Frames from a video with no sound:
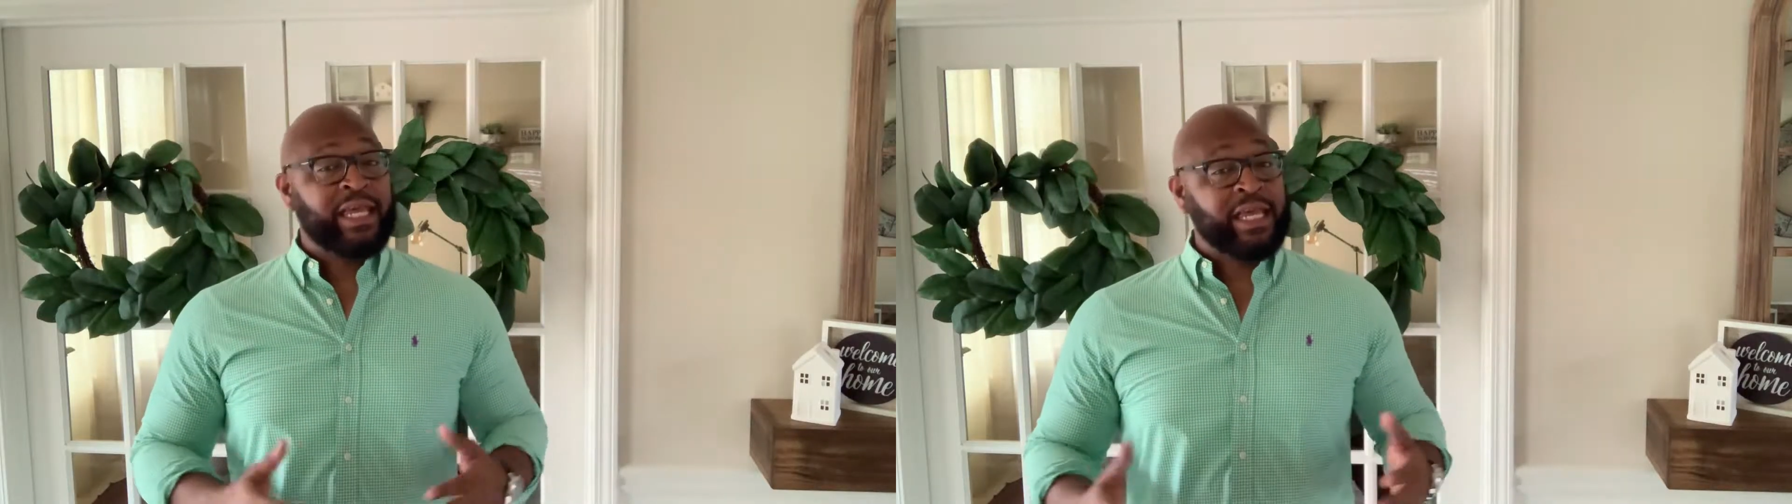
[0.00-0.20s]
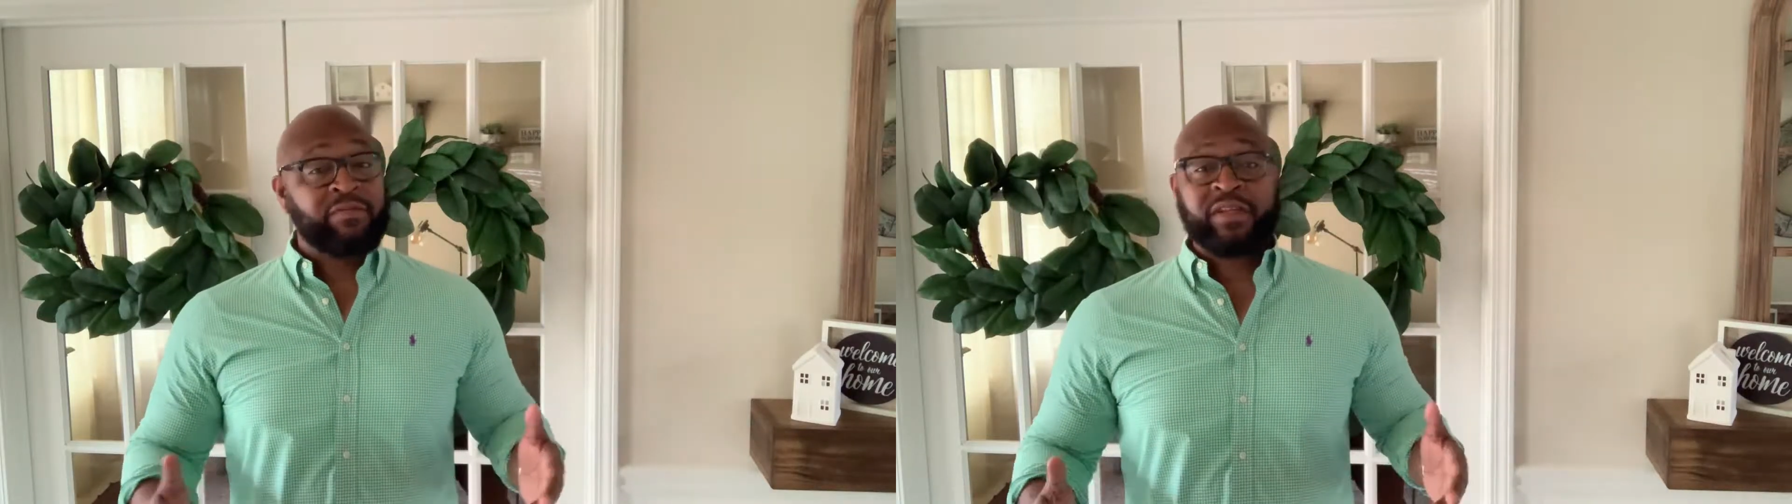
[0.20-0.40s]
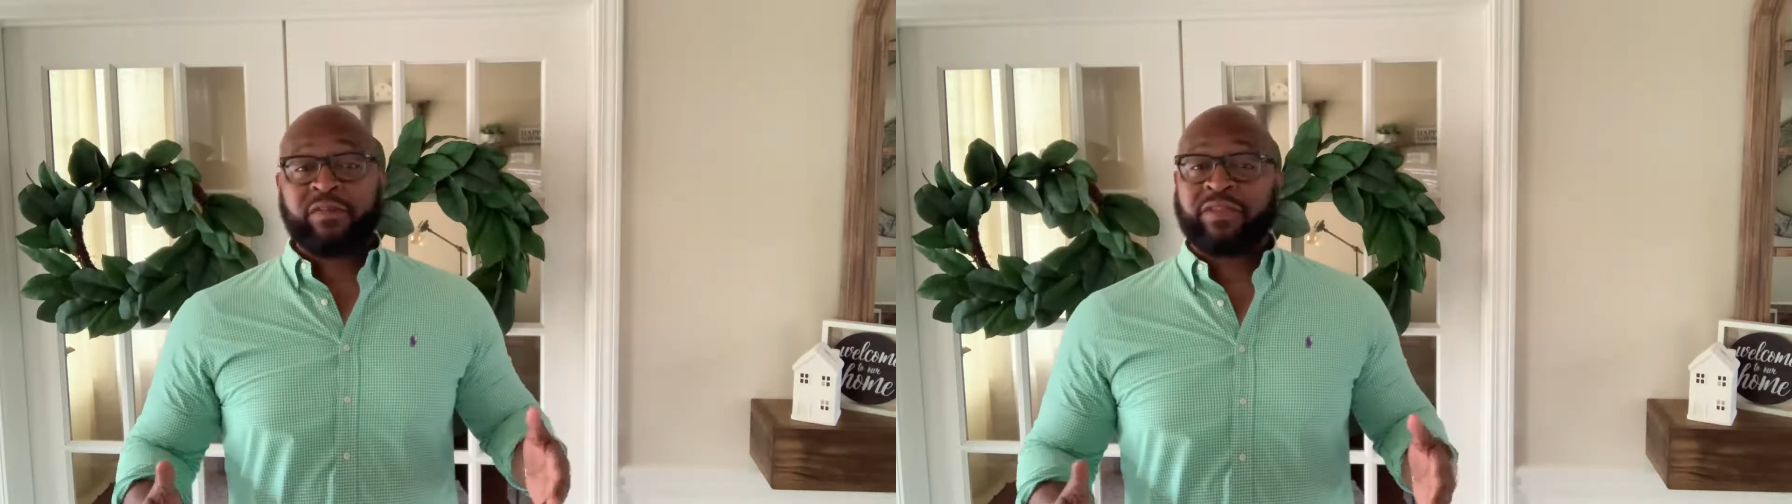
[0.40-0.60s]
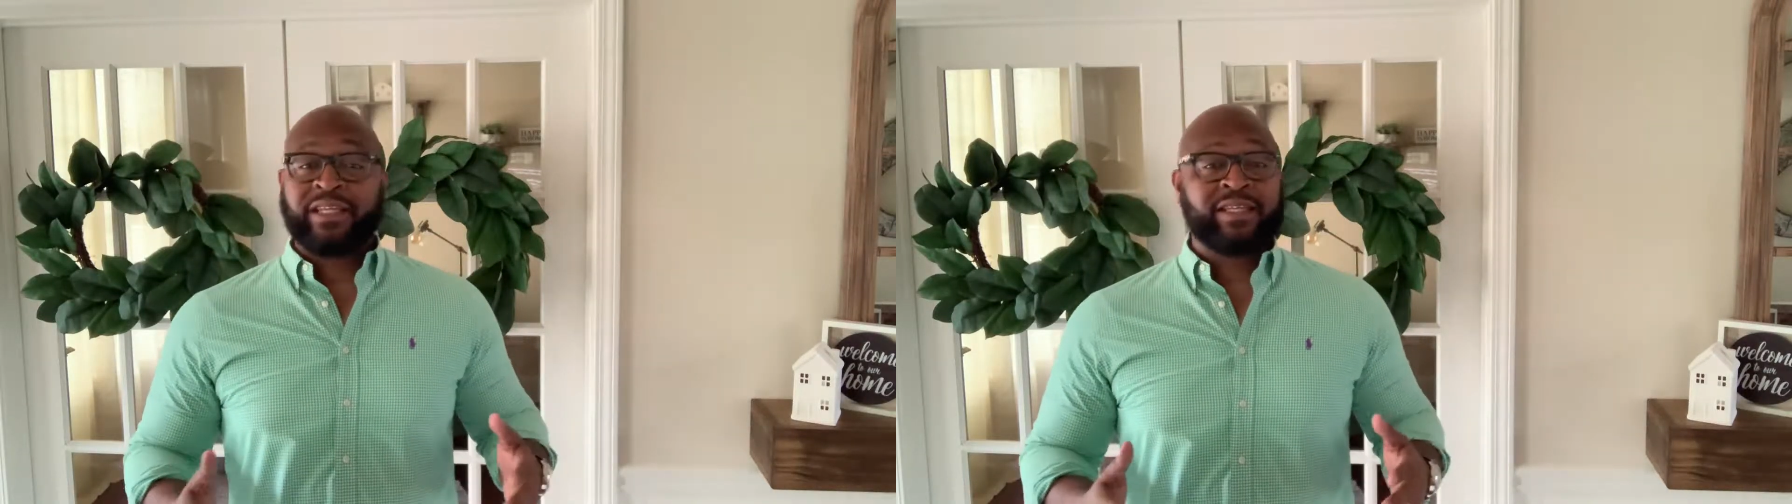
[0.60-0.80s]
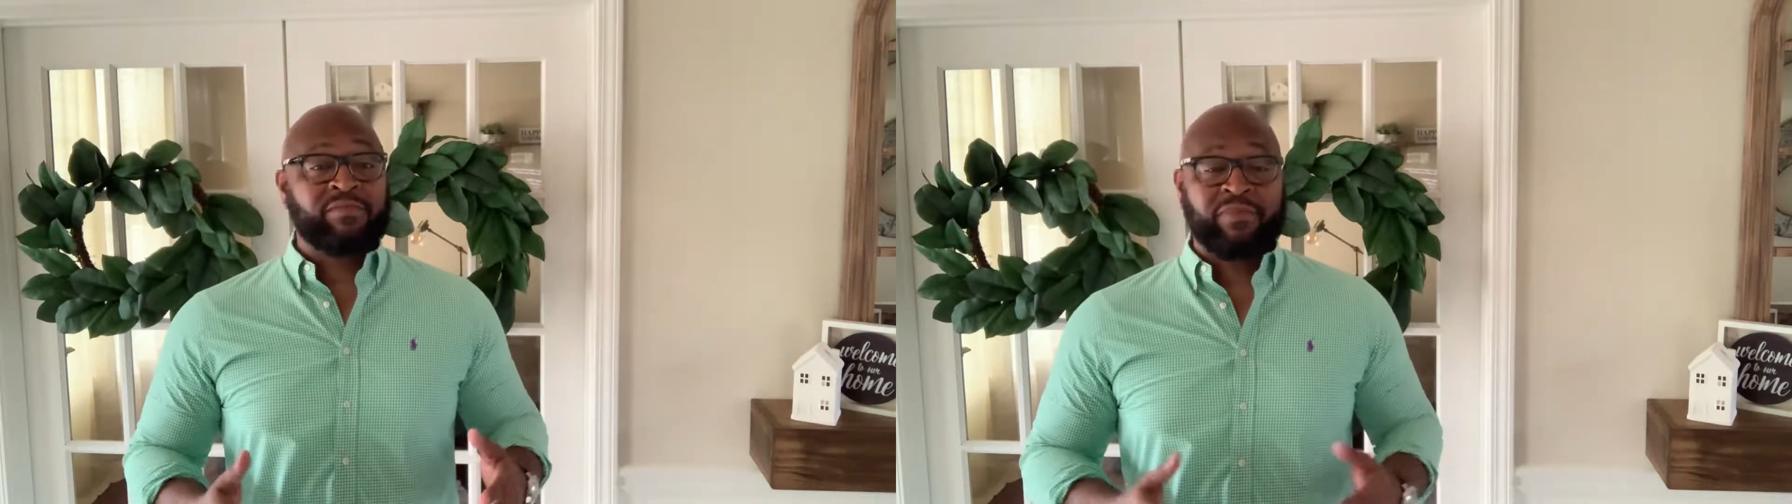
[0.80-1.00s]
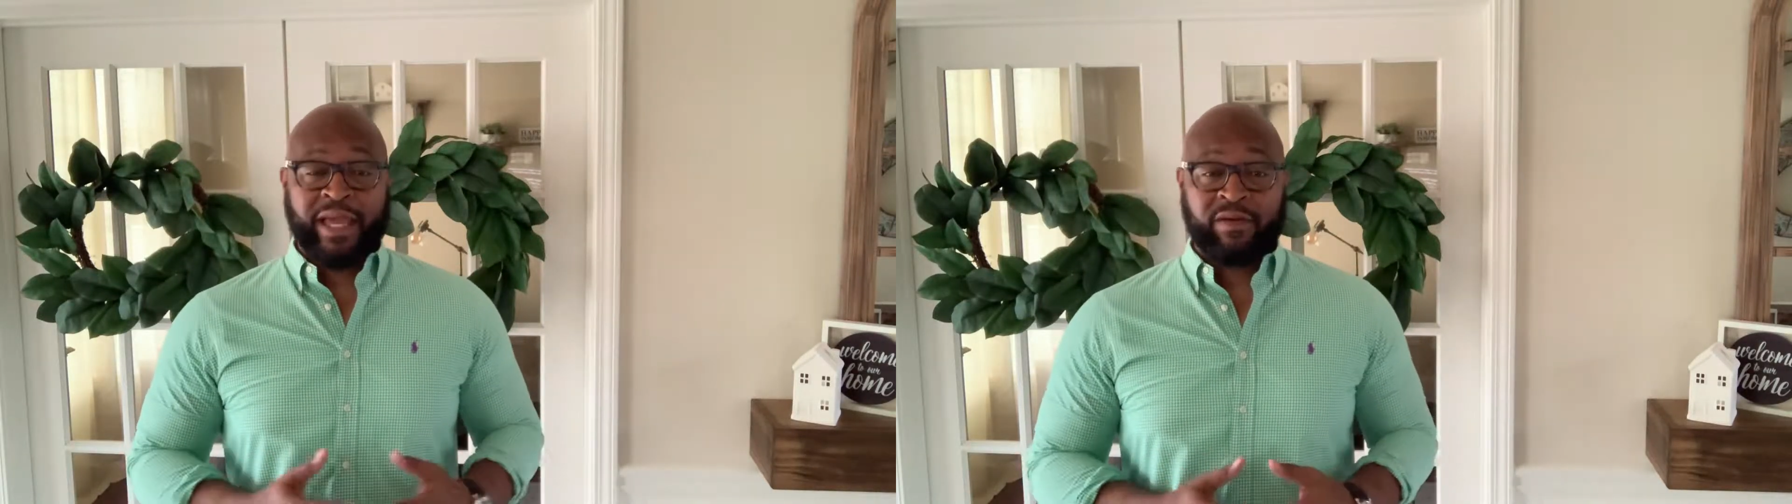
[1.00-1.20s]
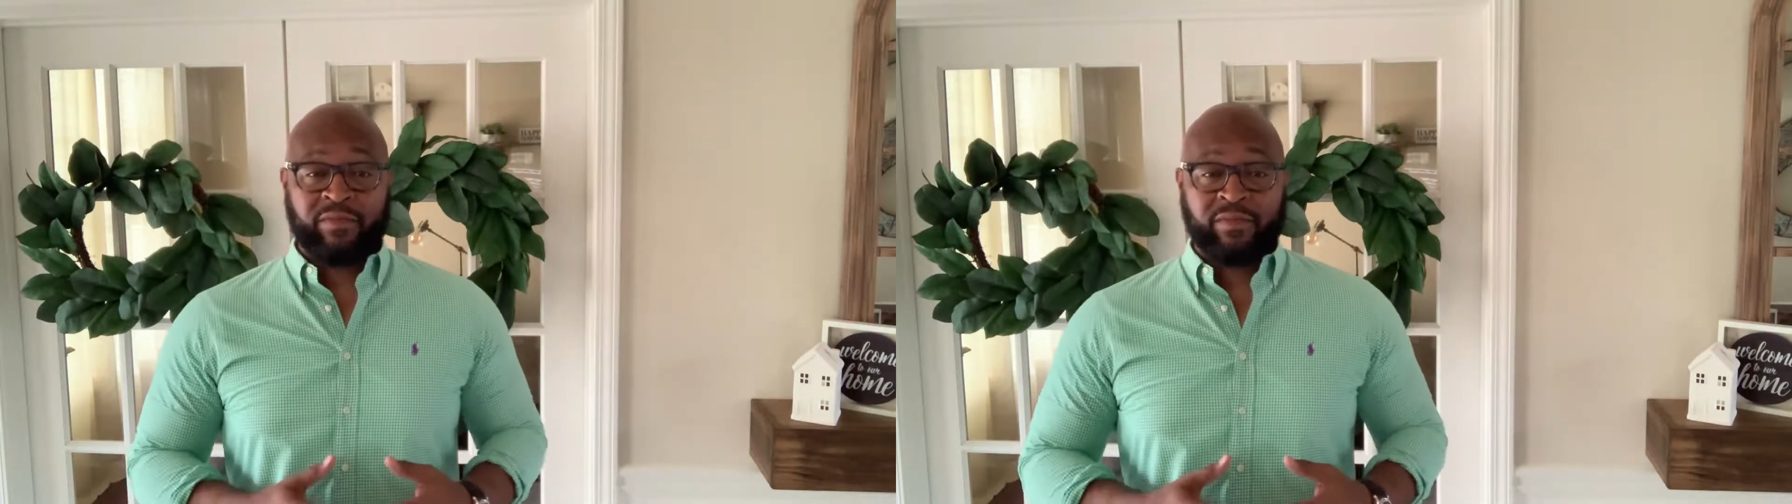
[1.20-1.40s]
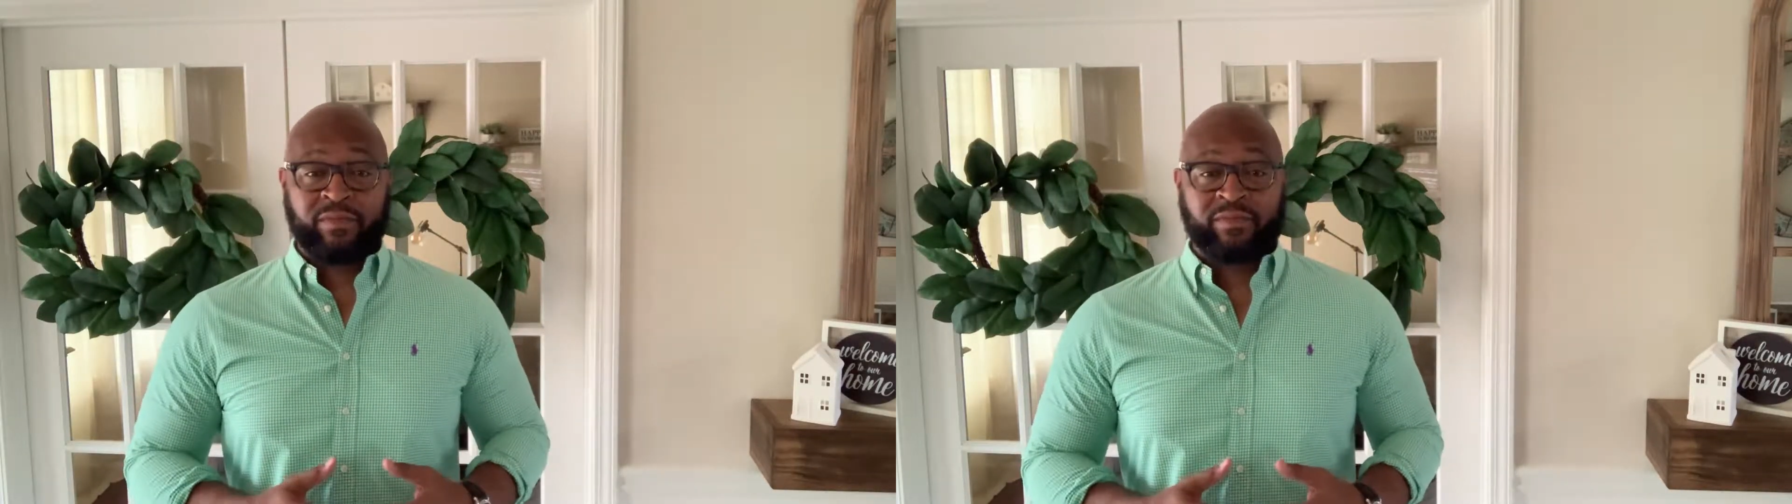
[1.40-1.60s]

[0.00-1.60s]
even if they didn't pay them.